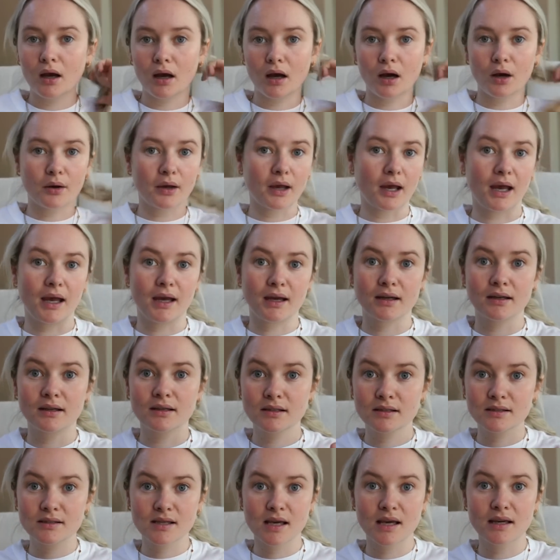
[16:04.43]
Okay,
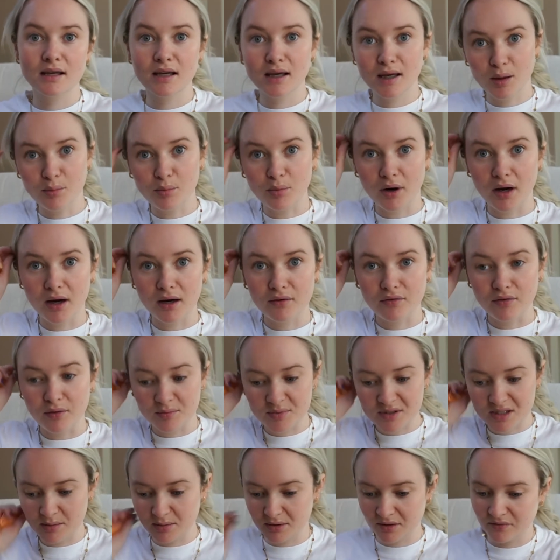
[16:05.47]
taking a break from
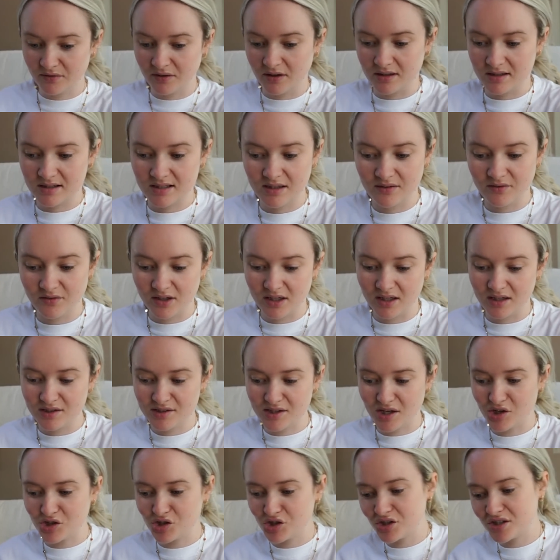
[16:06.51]
some of the
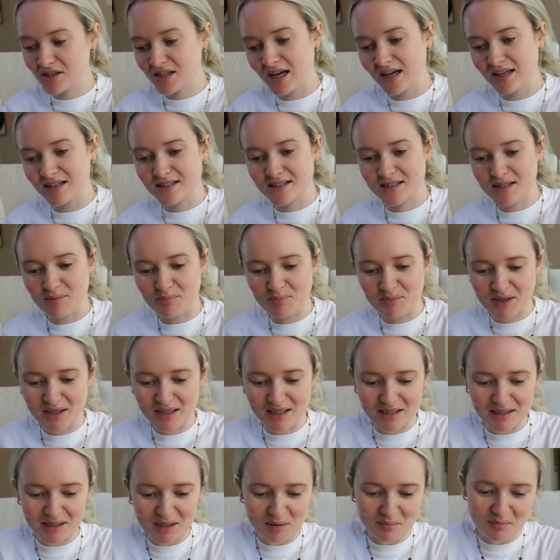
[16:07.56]
festivities, I just got
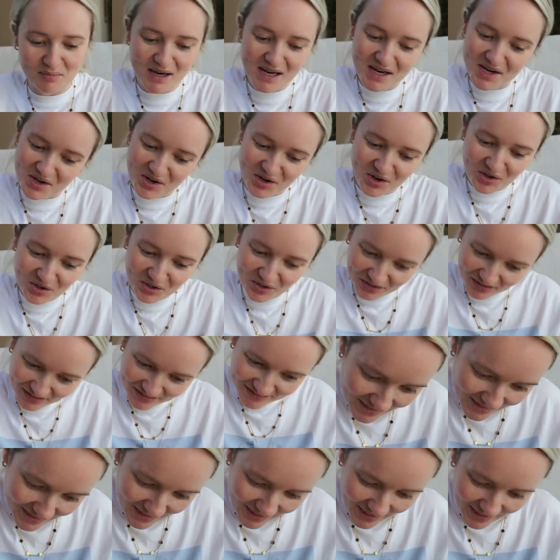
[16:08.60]
something in the mail
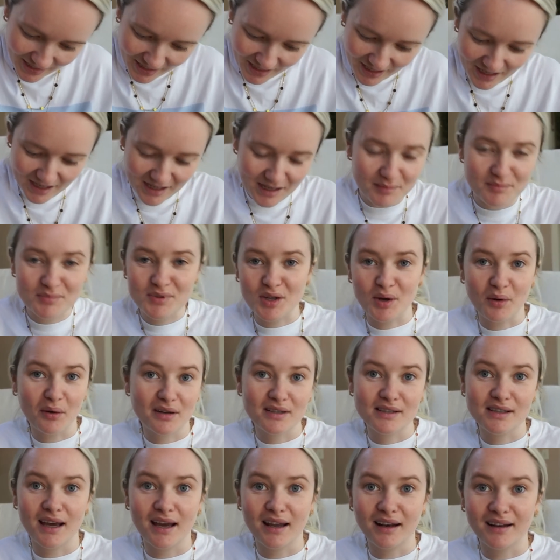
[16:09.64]
and I'm so
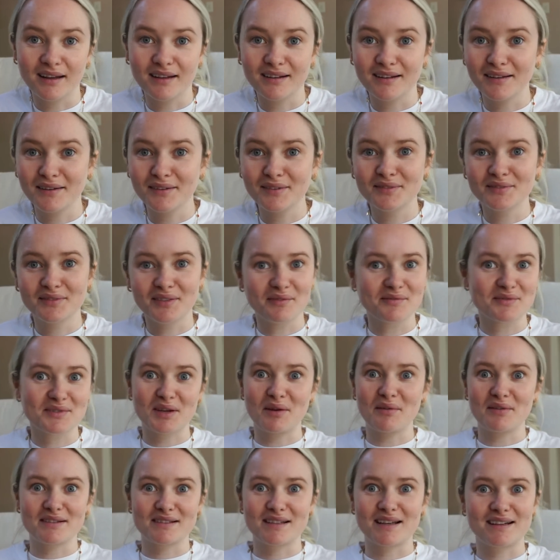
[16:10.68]
excited. I'm
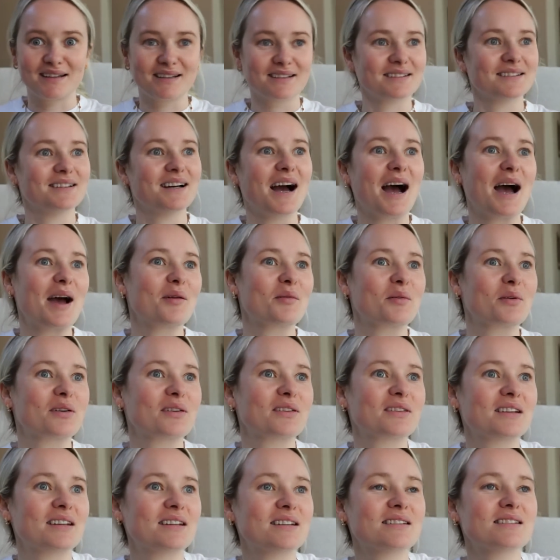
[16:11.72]
so excited. I
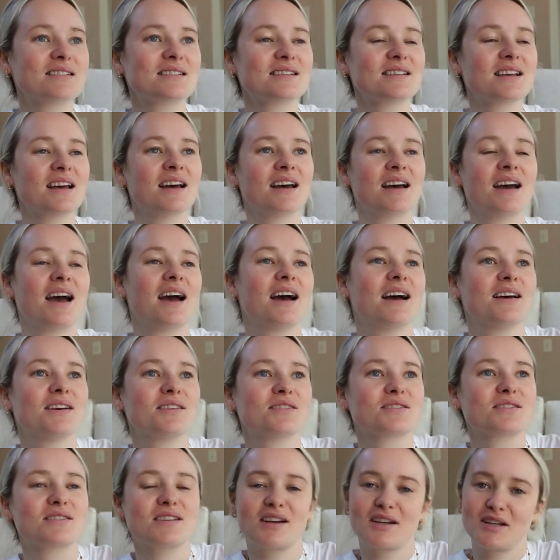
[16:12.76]
ordered these
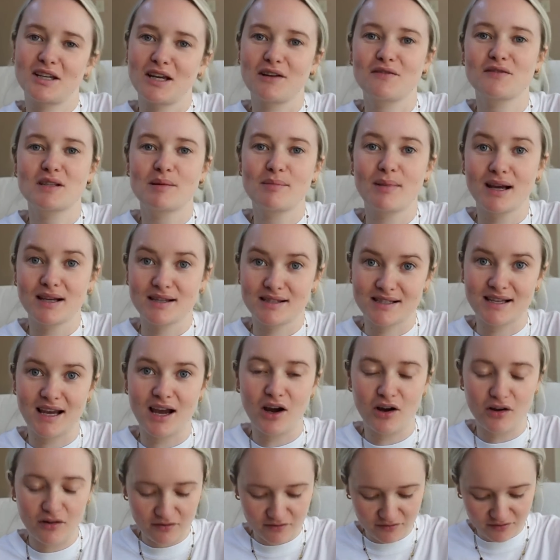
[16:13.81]
as a gift to
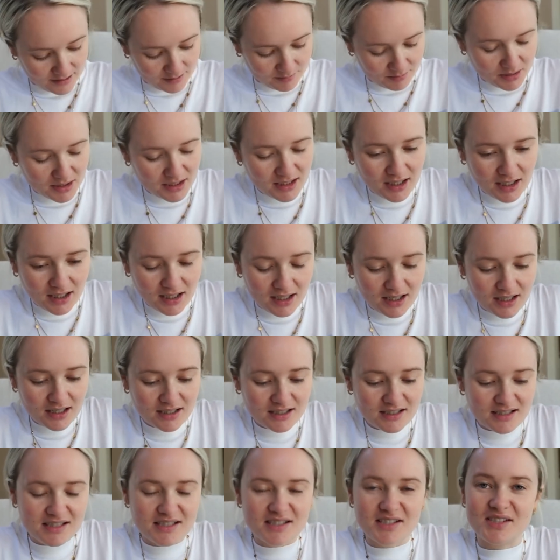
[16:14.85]
myself
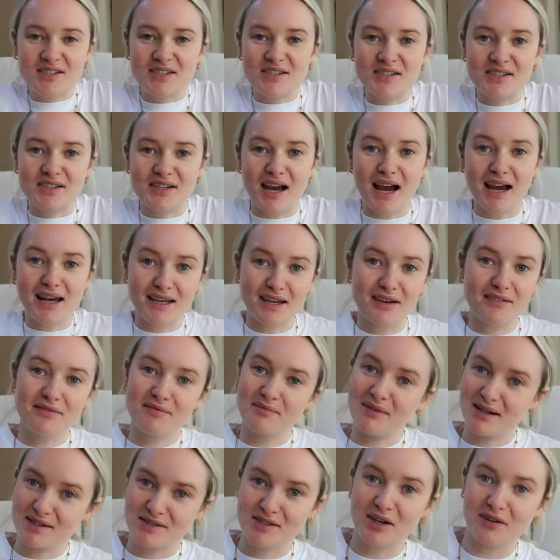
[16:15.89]
because I gift
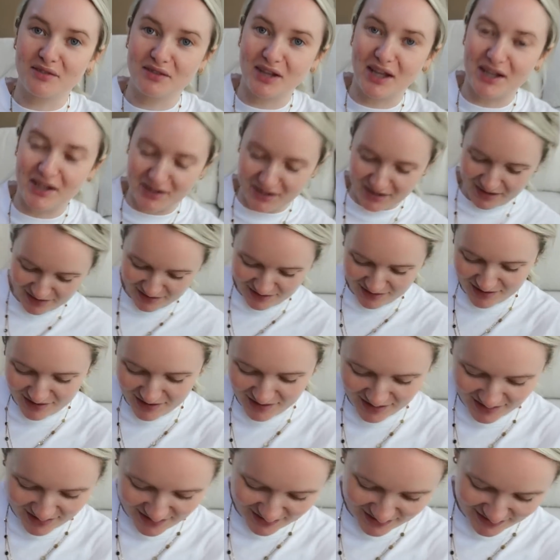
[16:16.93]
myself a lot of things.
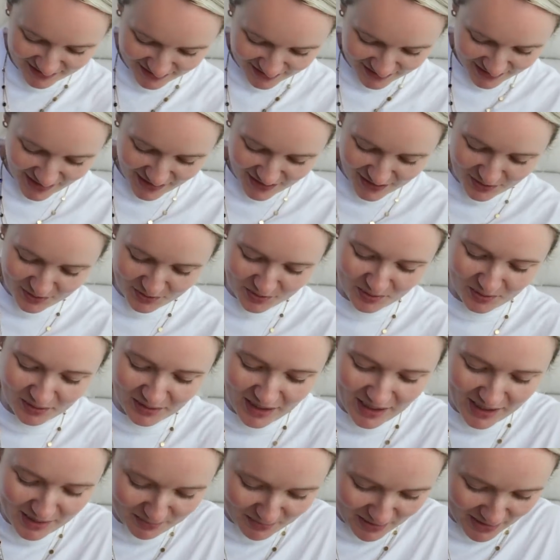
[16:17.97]
I go through a
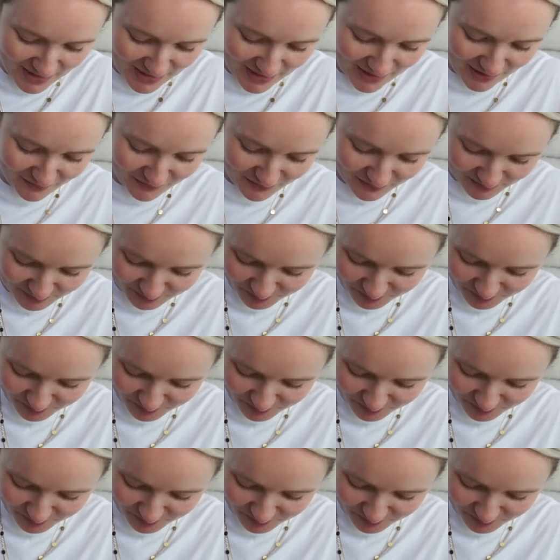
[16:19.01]
lot in my life.